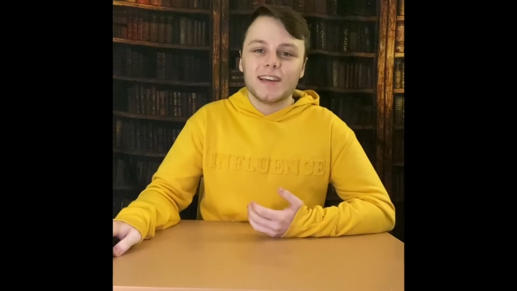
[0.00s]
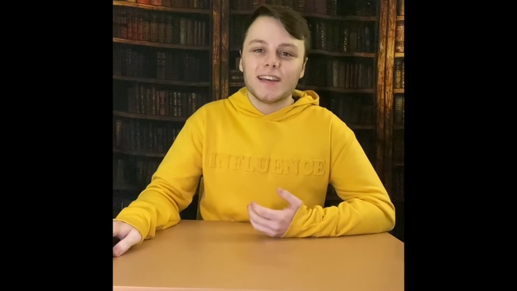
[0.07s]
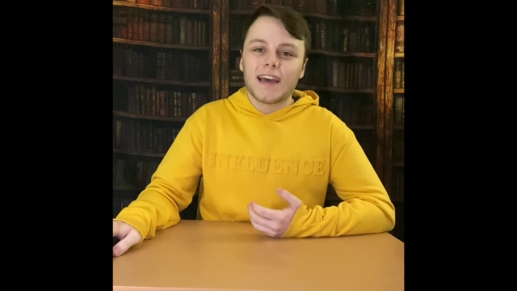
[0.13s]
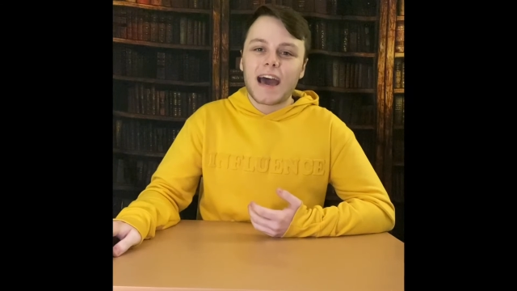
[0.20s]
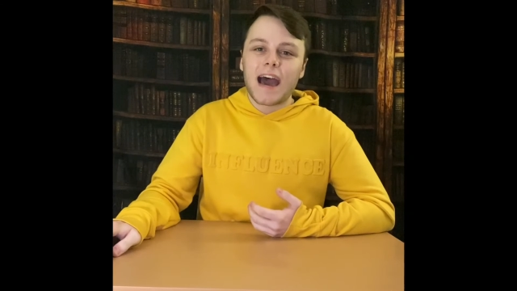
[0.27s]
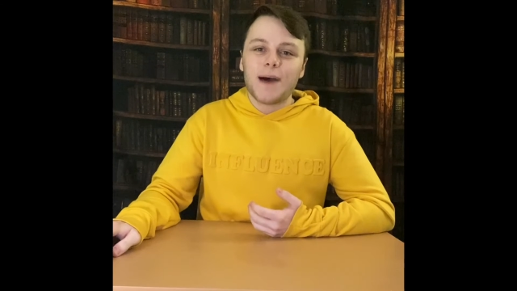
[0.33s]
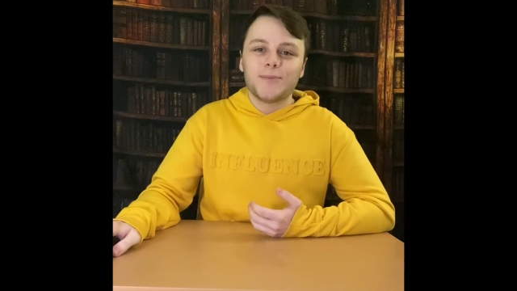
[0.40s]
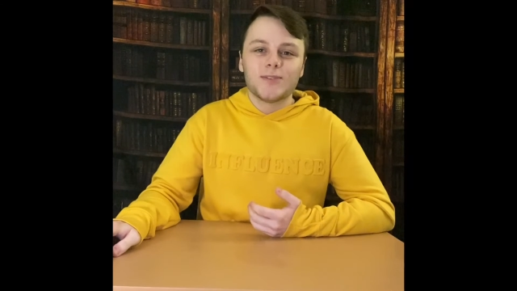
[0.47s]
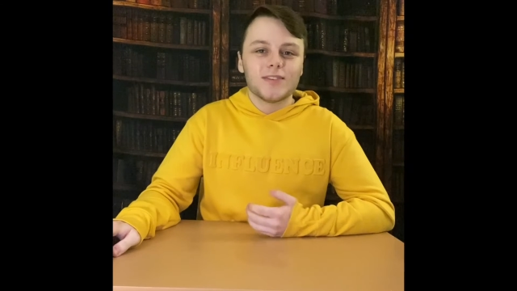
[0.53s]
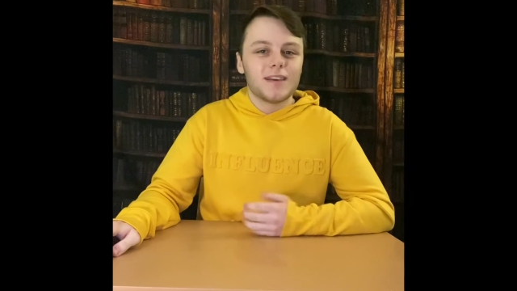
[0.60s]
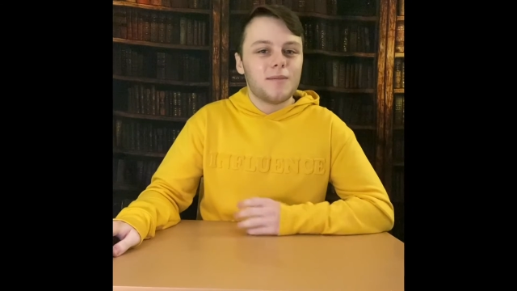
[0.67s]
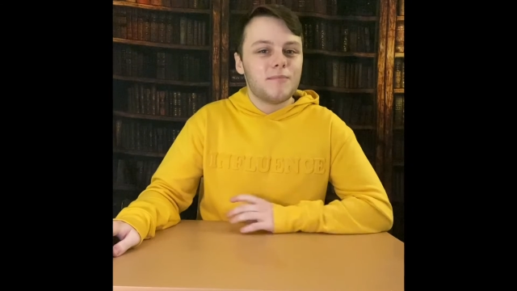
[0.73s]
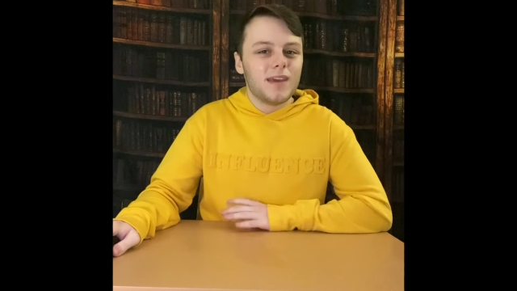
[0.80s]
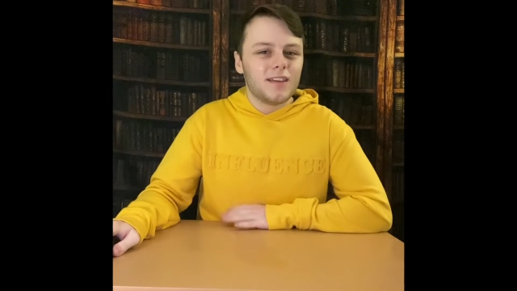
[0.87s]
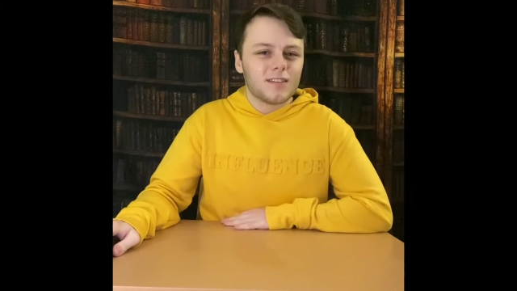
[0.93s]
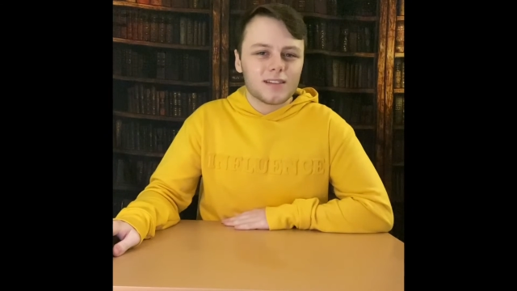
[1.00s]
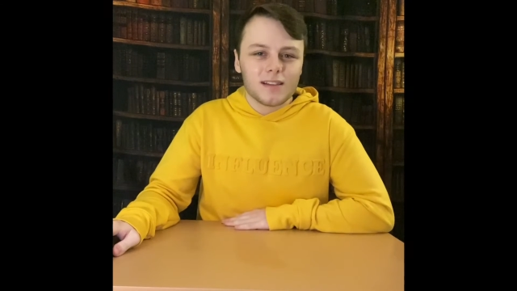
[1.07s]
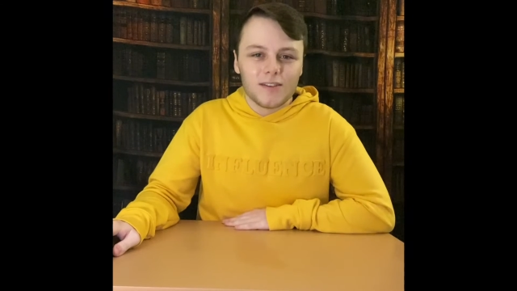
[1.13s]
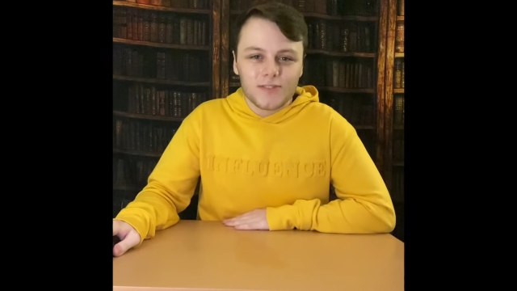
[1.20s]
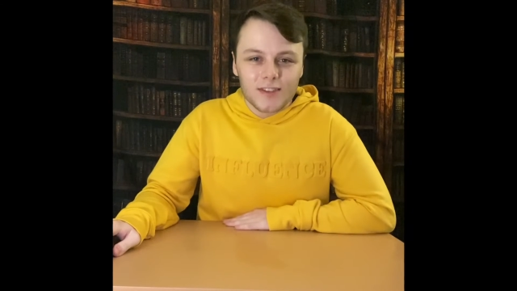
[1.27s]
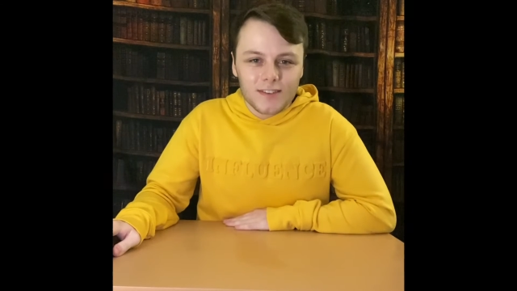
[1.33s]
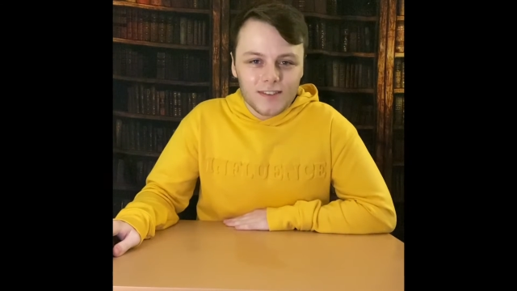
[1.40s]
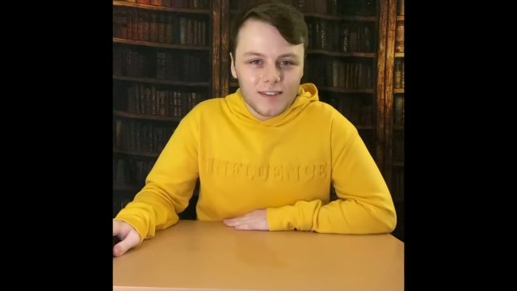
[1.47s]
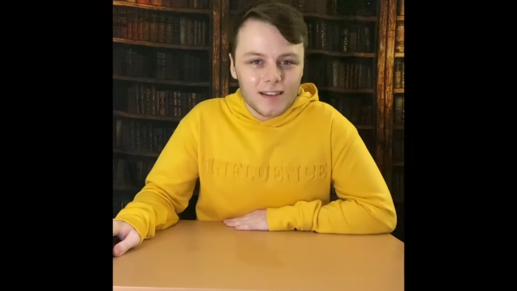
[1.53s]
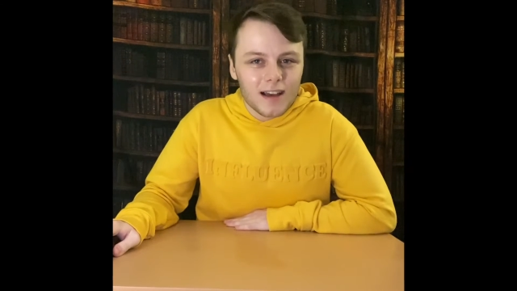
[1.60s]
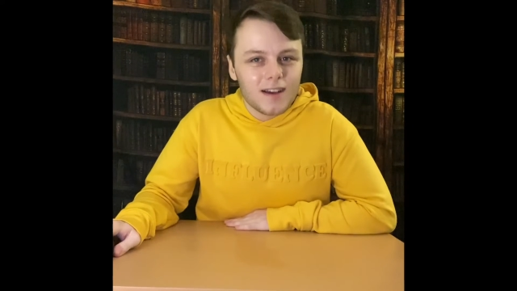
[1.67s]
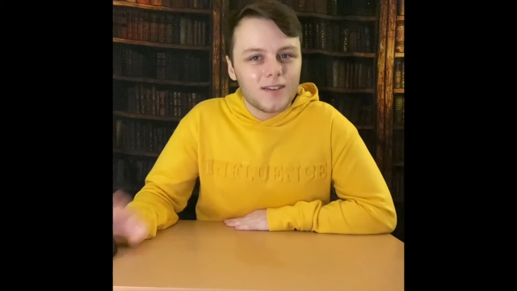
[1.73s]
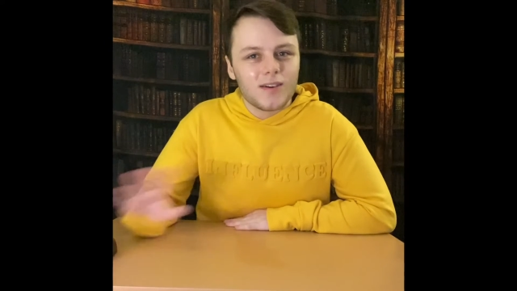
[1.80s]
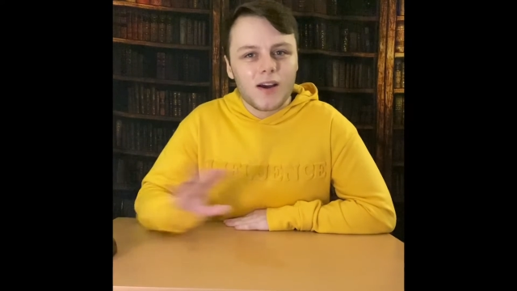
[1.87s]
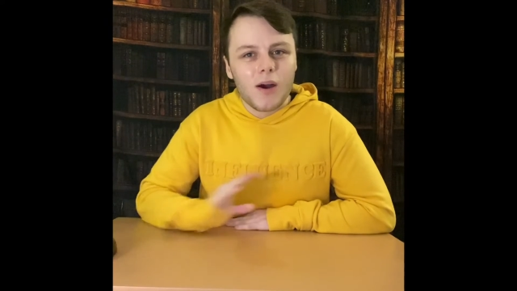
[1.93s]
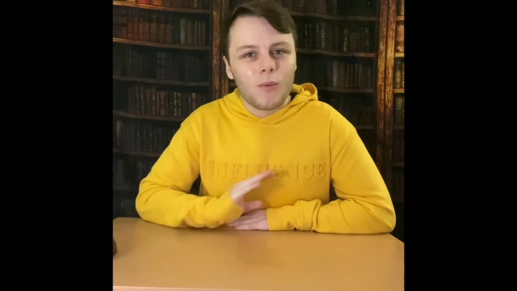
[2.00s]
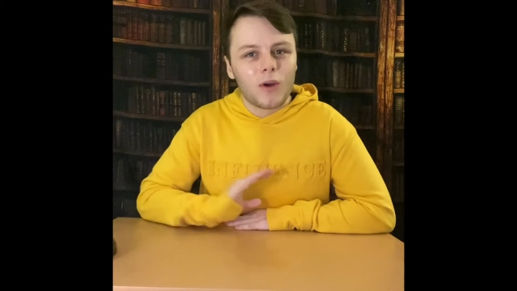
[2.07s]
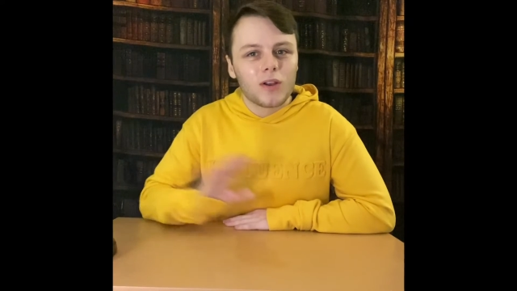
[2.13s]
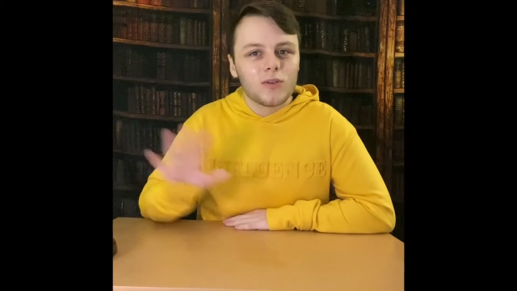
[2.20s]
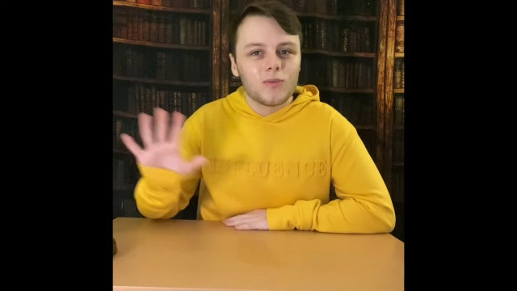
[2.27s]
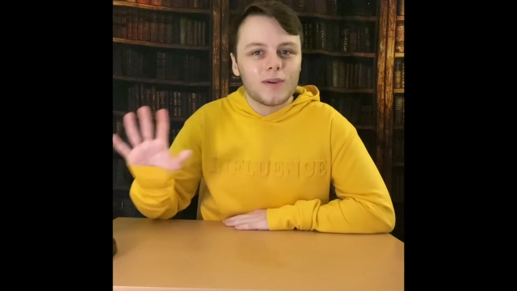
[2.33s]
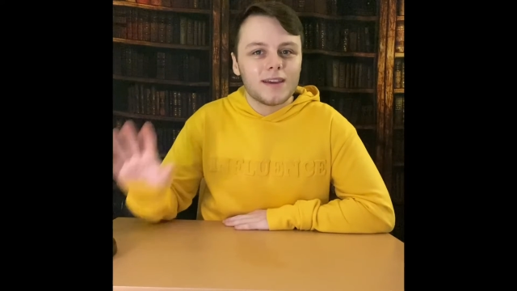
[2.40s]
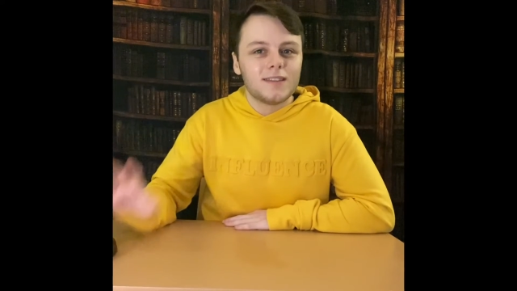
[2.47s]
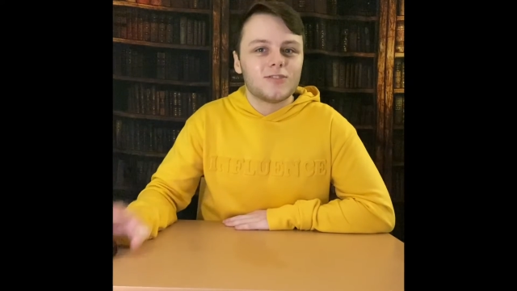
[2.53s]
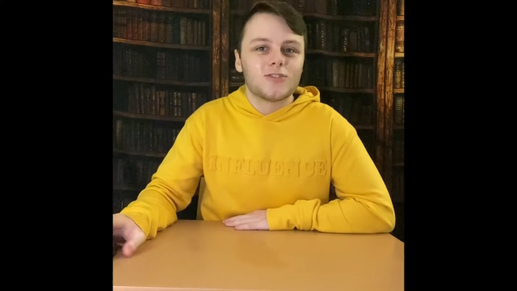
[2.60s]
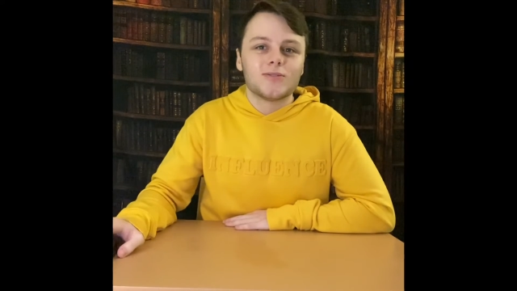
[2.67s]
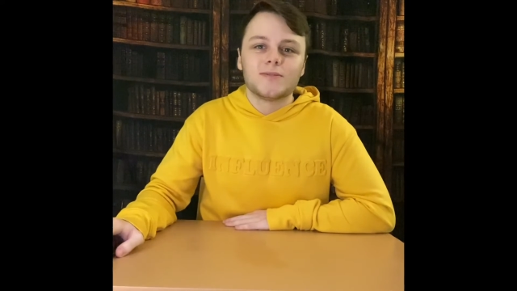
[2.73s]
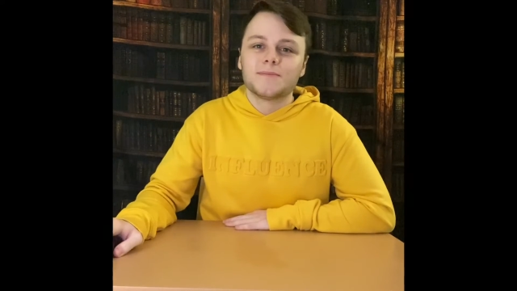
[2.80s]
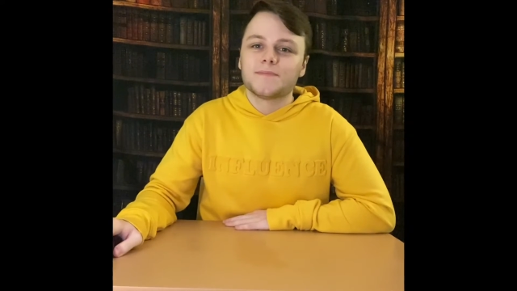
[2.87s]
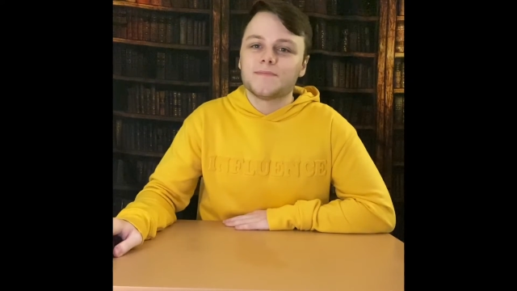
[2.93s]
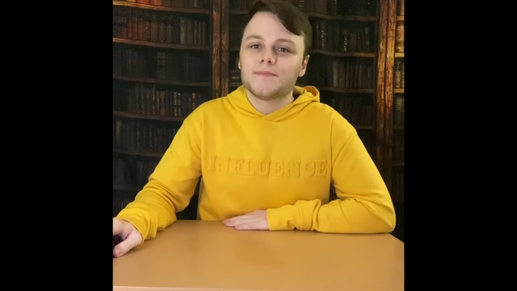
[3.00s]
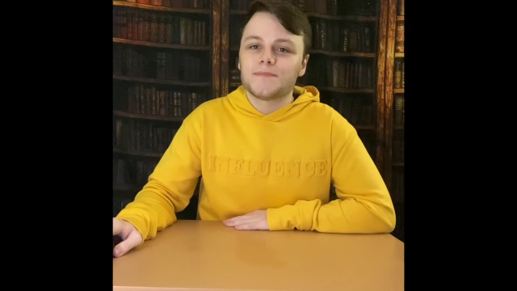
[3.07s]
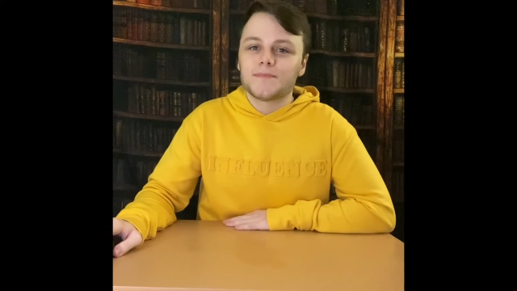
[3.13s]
Absolutely amazing. I'd love to see that worldwide shown.